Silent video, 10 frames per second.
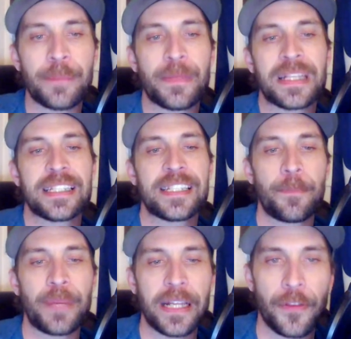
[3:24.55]

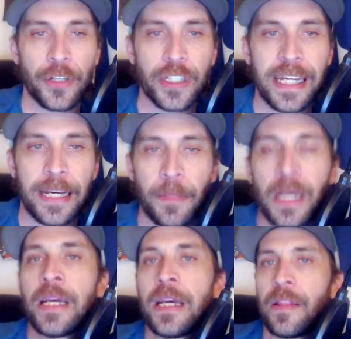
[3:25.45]
Mississippi, another team
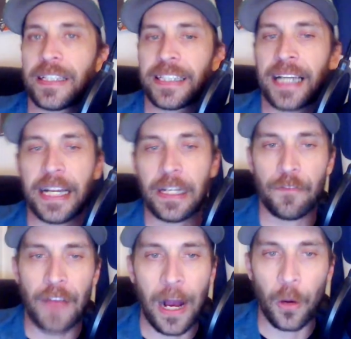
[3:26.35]
that's kind of
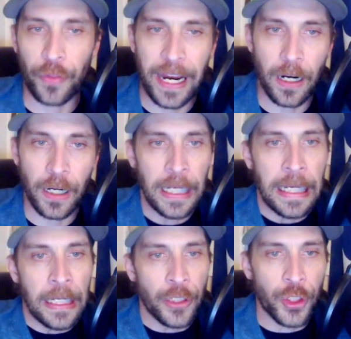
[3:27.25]
out there
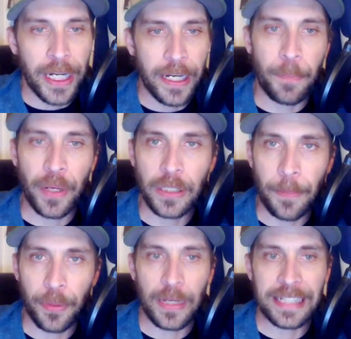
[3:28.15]
trying to build
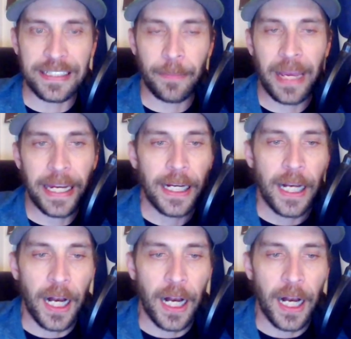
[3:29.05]
up a resume.